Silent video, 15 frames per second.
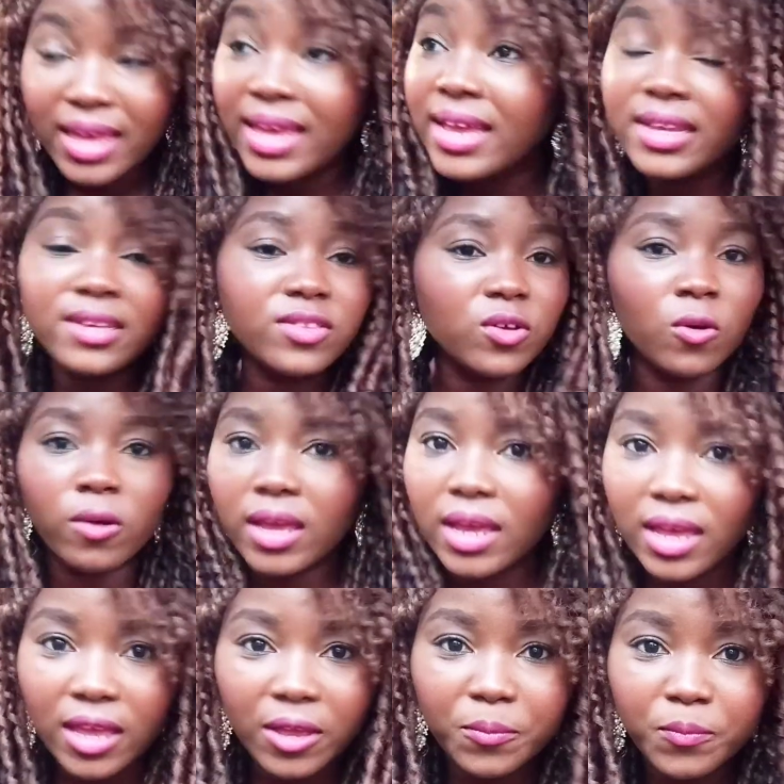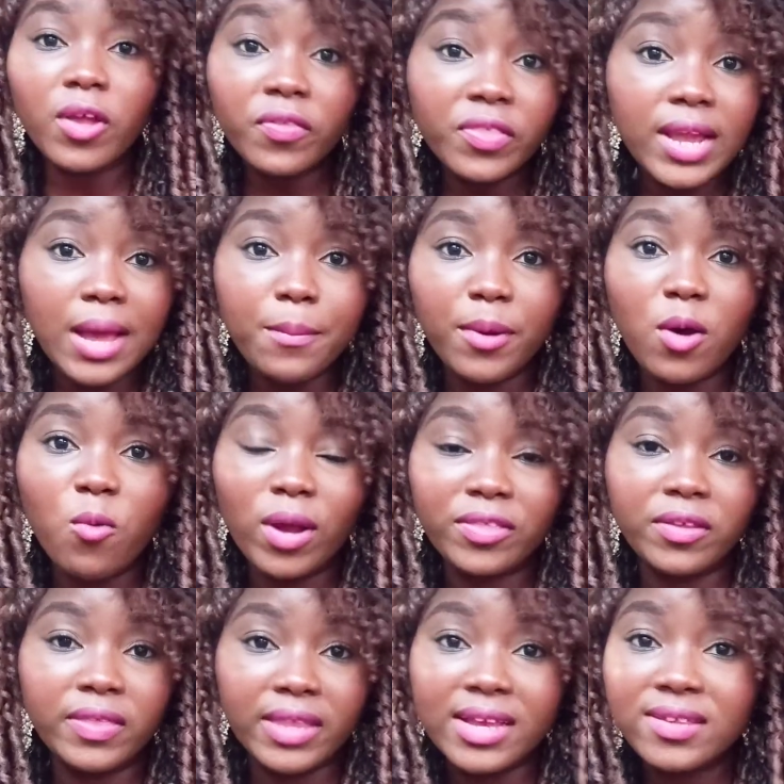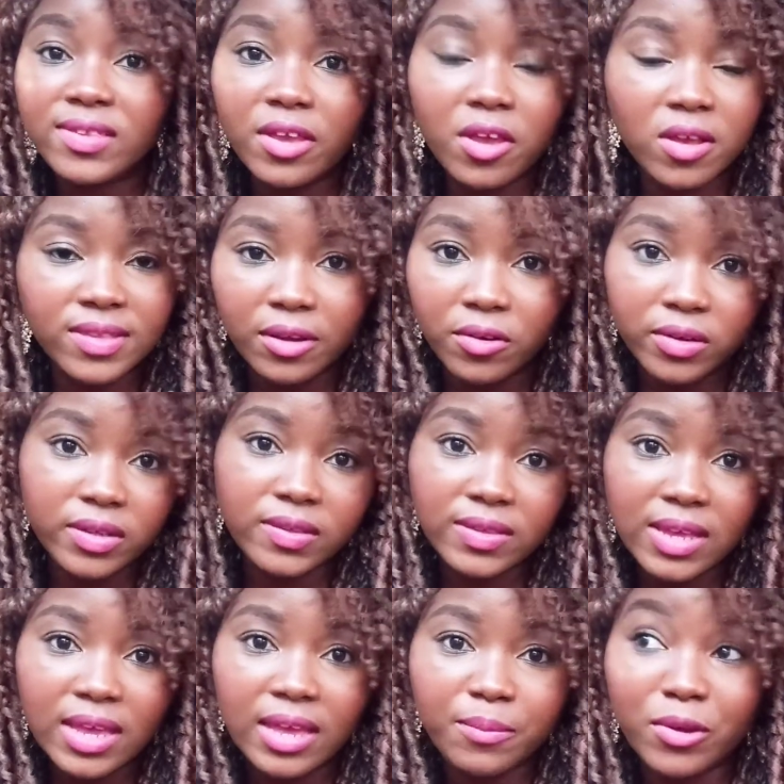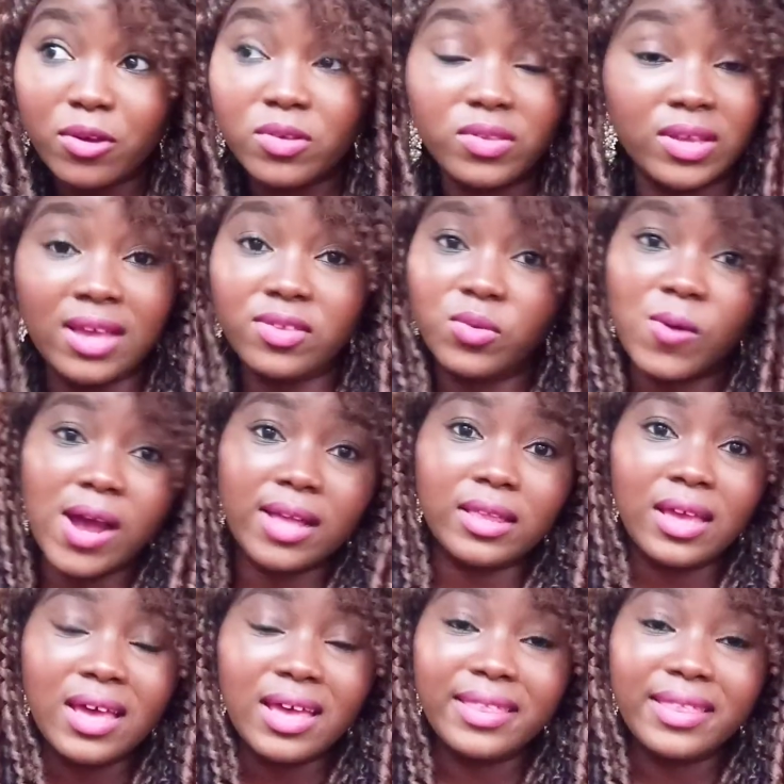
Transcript: It is okay. Don't think about what the naysayers are going to say, because guess what?